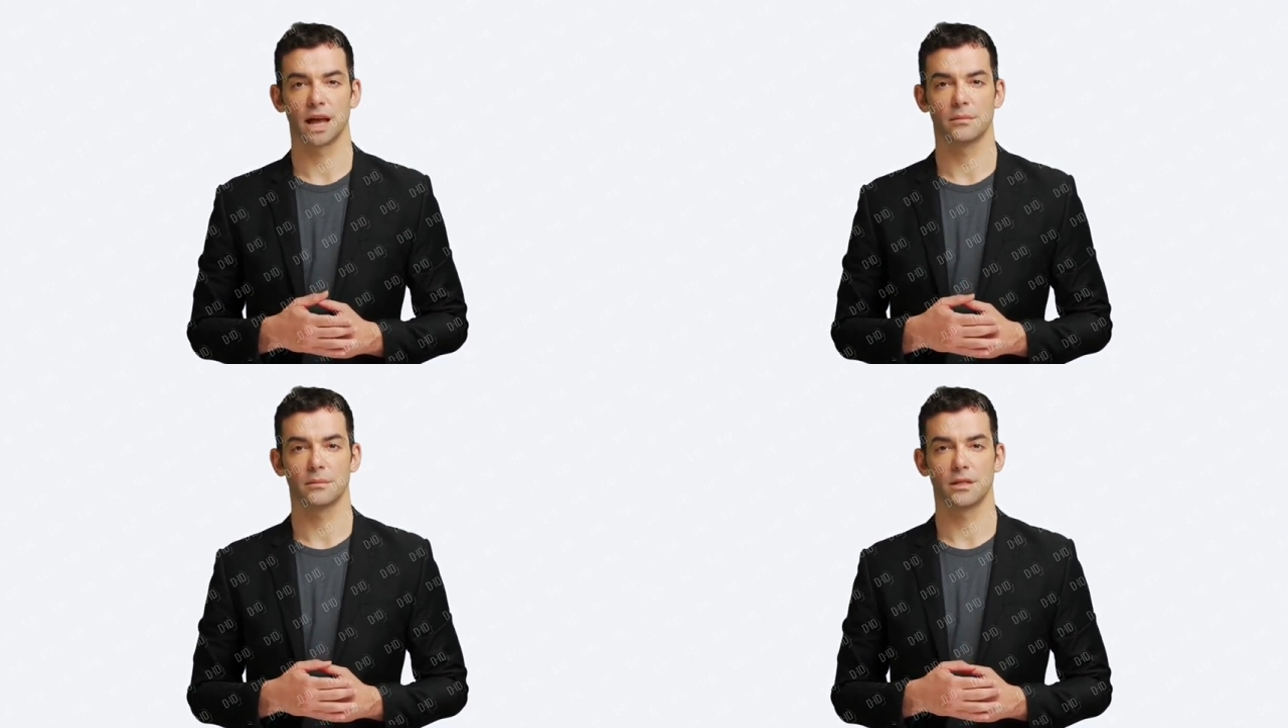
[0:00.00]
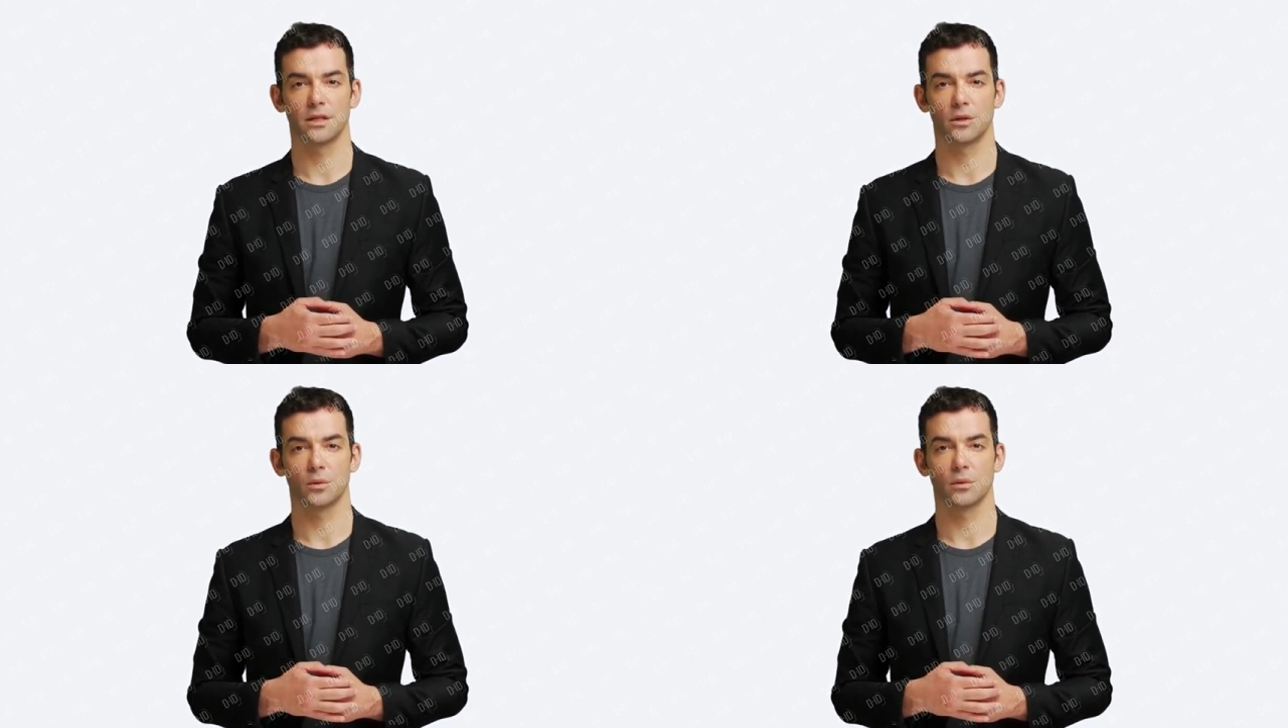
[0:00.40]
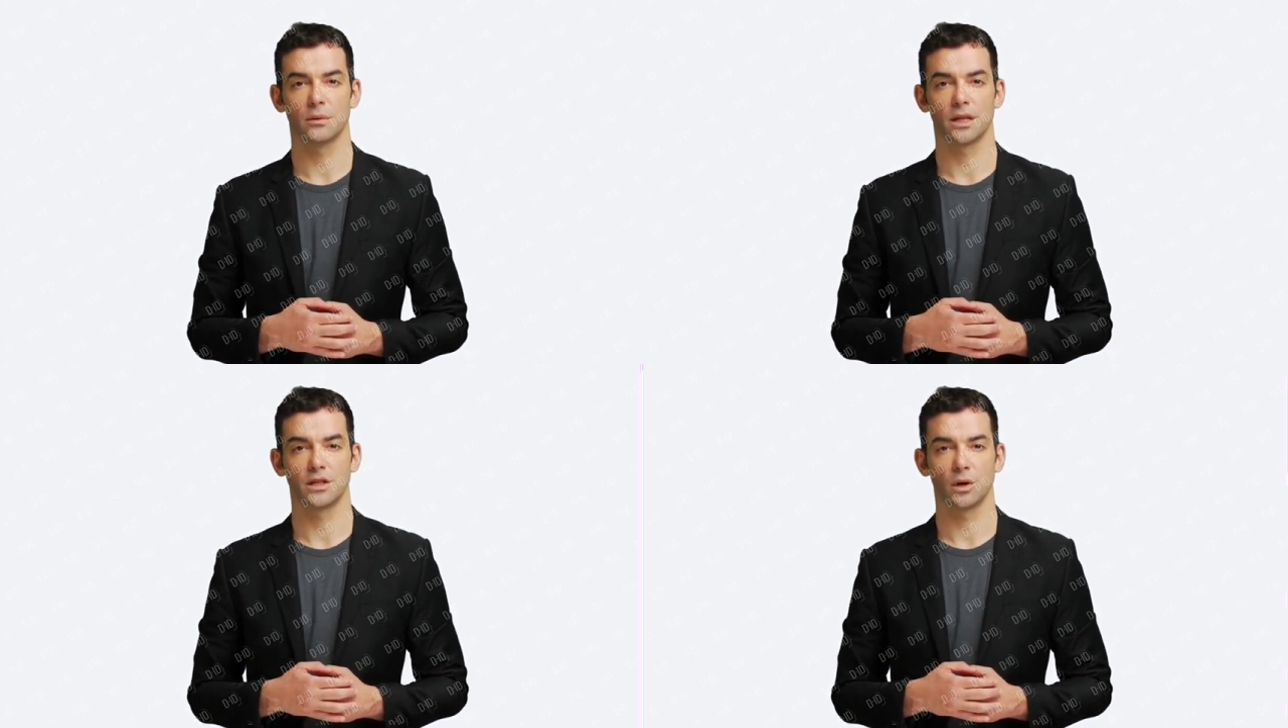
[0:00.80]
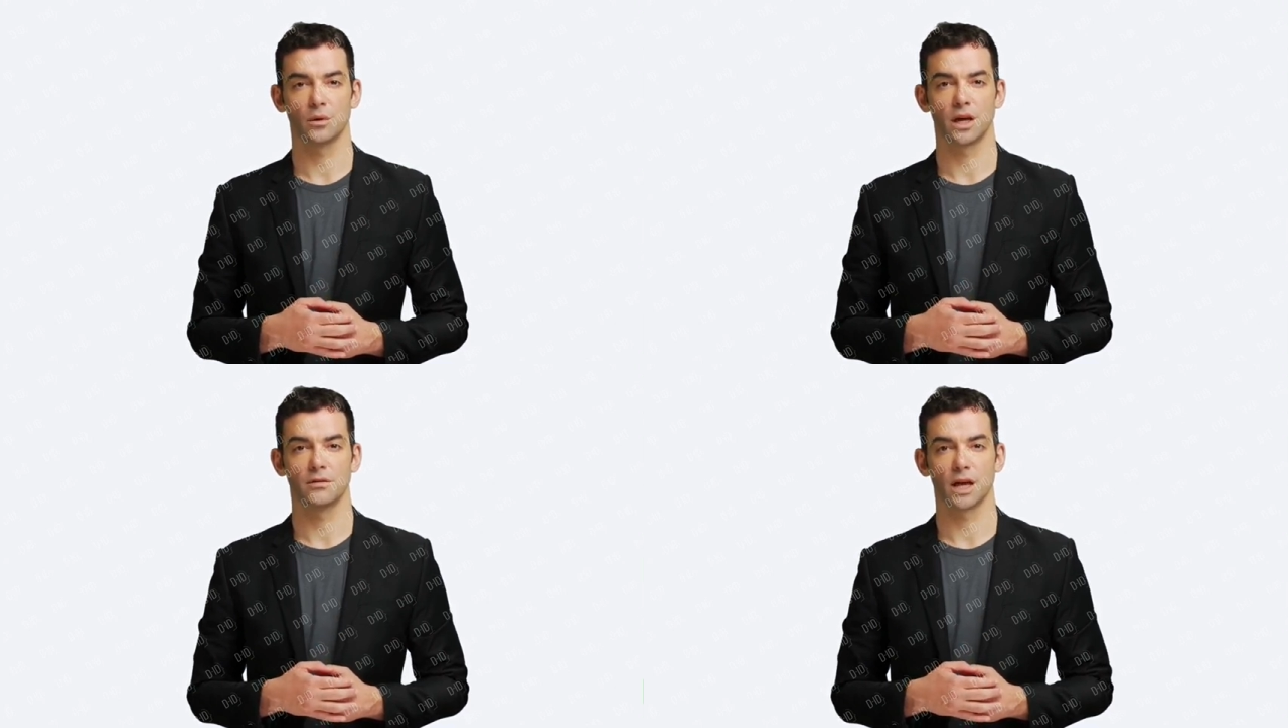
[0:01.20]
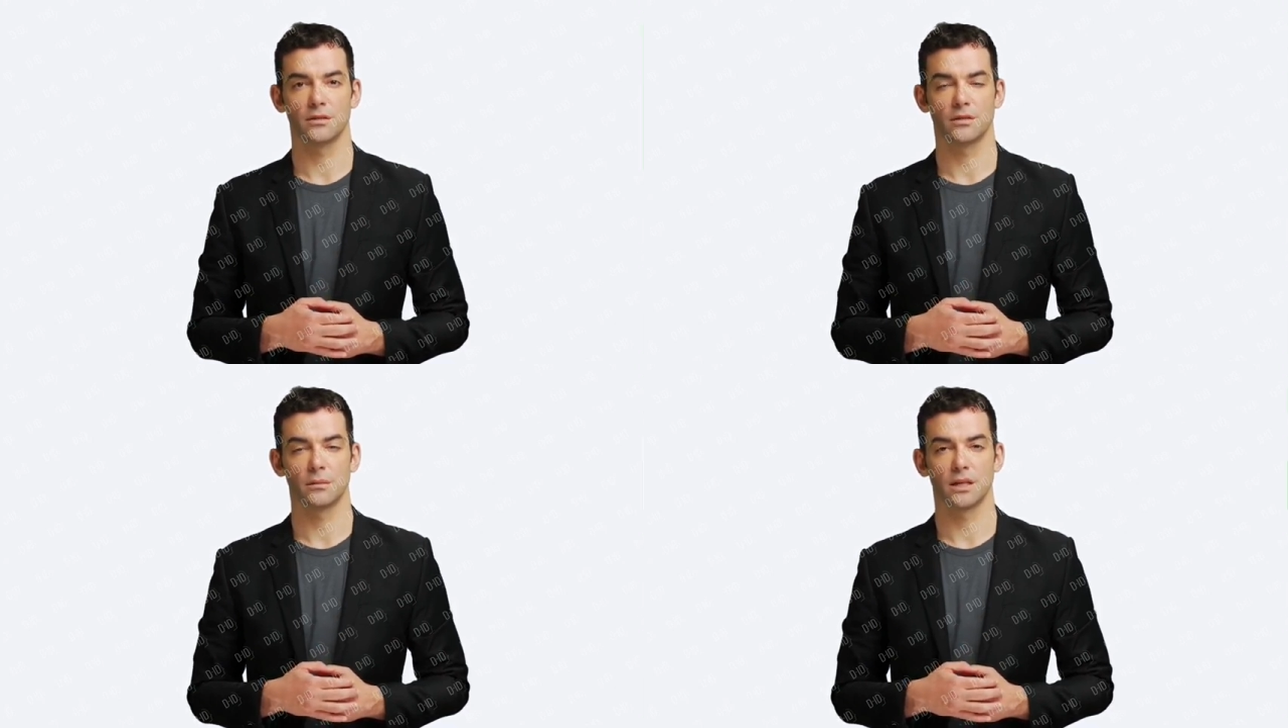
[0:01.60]
and minions will be at low enough
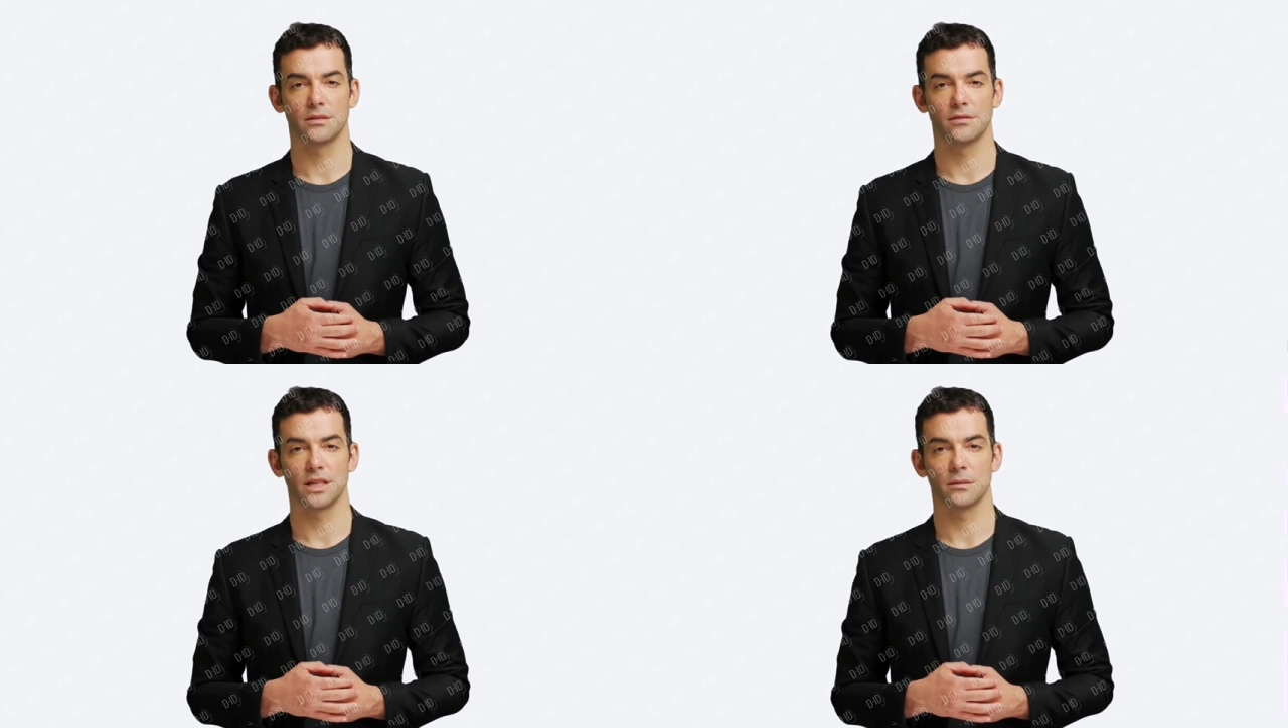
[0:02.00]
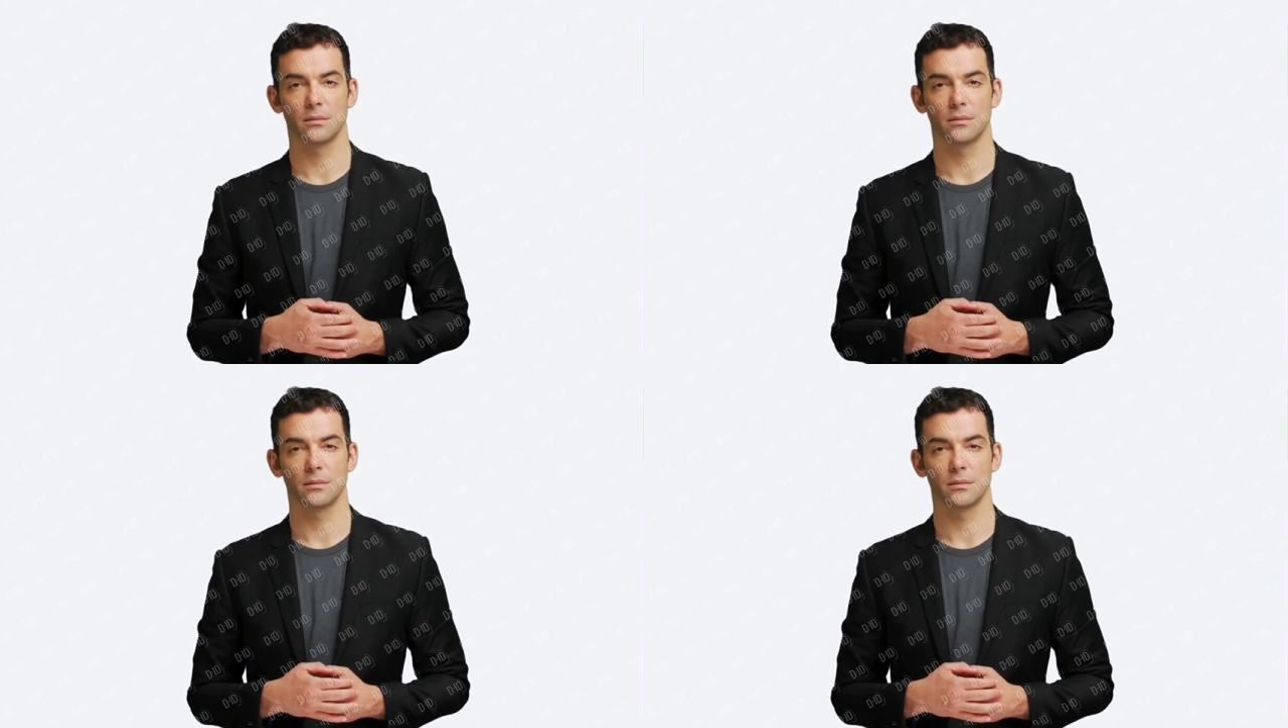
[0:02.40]
health to be defeated